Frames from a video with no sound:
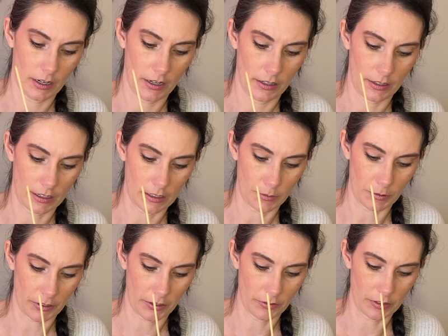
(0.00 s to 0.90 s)
That's
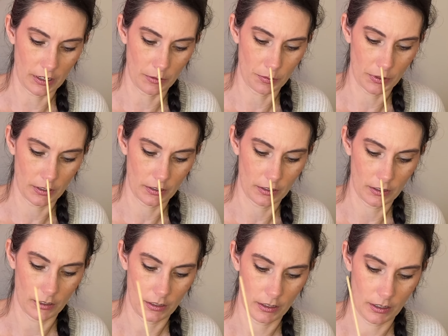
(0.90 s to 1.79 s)
about how deep.
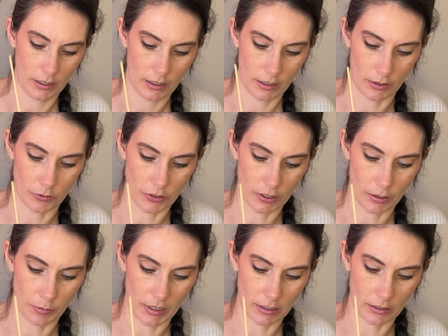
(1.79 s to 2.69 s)
I'm trying to
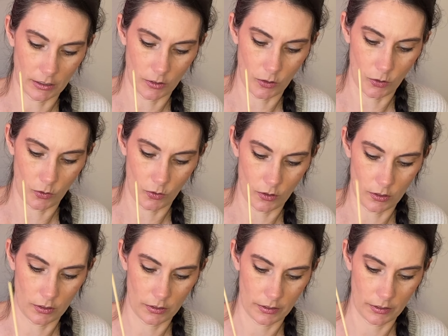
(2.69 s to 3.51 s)
make a little hole.